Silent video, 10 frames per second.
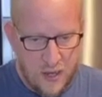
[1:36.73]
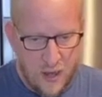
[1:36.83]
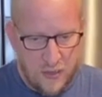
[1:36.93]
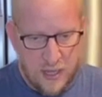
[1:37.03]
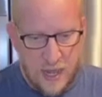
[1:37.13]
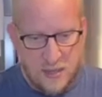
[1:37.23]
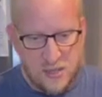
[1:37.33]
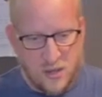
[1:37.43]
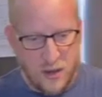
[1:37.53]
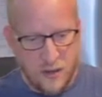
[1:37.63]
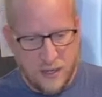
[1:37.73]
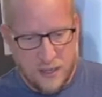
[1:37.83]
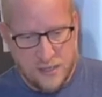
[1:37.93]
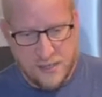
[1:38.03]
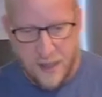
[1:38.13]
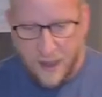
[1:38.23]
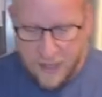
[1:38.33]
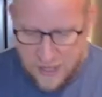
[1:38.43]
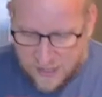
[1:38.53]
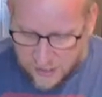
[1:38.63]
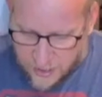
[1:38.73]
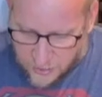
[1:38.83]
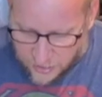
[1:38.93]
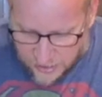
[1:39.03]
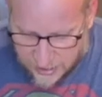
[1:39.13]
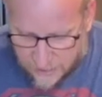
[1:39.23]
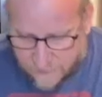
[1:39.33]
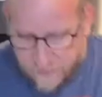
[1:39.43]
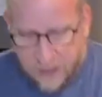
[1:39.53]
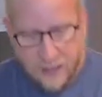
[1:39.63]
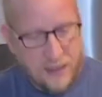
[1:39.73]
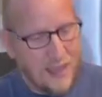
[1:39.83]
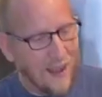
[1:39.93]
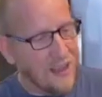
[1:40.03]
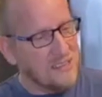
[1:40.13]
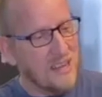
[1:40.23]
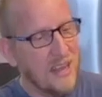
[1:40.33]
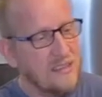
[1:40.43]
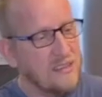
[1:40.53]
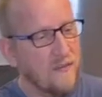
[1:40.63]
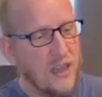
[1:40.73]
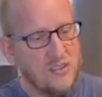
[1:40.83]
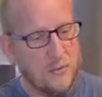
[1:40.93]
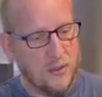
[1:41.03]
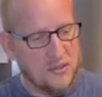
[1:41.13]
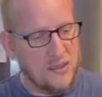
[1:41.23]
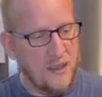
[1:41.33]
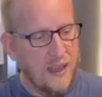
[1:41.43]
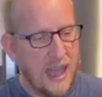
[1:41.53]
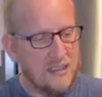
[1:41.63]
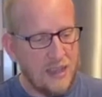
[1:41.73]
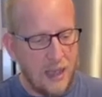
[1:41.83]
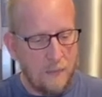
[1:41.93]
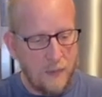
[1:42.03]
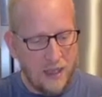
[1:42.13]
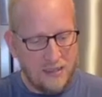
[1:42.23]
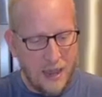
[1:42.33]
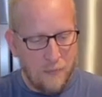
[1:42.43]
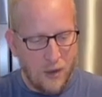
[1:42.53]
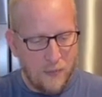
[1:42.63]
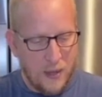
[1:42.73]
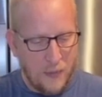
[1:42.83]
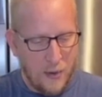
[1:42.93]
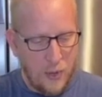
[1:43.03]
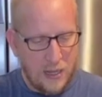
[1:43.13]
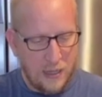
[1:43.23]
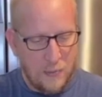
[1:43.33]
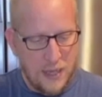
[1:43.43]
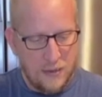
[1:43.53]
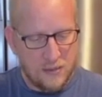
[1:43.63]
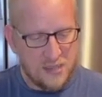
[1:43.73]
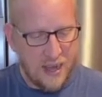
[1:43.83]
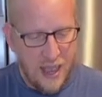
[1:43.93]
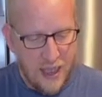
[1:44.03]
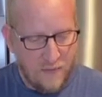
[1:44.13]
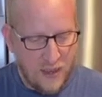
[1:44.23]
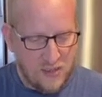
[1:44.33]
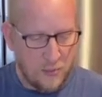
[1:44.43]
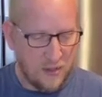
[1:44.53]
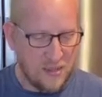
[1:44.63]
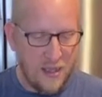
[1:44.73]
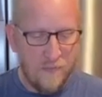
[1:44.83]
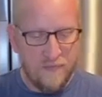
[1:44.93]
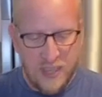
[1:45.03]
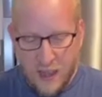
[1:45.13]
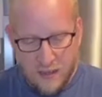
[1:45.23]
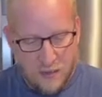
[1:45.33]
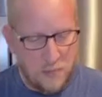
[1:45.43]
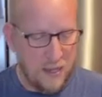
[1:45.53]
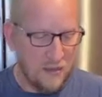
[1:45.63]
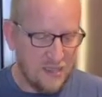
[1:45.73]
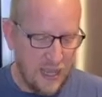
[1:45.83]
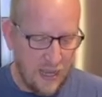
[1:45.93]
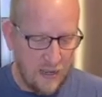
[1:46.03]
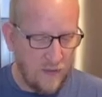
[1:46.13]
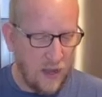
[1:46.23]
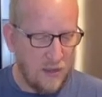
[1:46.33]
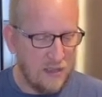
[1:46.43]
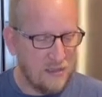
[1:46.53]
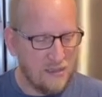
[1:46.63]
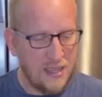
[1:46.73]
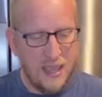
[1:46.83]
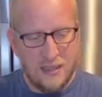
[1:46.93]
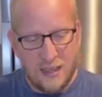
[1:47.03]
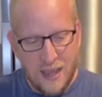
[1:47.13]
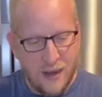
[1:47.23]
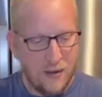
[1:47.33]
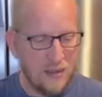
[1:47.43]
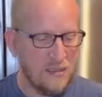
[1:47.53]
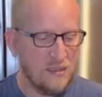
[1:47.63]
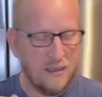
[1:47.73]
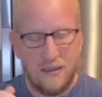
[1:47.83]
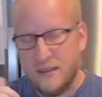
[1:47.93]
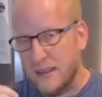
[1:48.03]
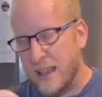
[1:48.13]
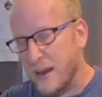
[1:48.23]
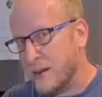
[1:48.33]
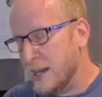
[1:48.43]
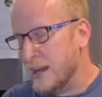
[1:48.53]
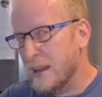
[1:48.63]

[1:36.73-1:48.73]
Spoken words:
The next star in the stock is literally the odds and ends of vegetables. As I'm prepping my weekly meals and I have vegetables, the onion peels, the end of onions, the end of carrots, carrot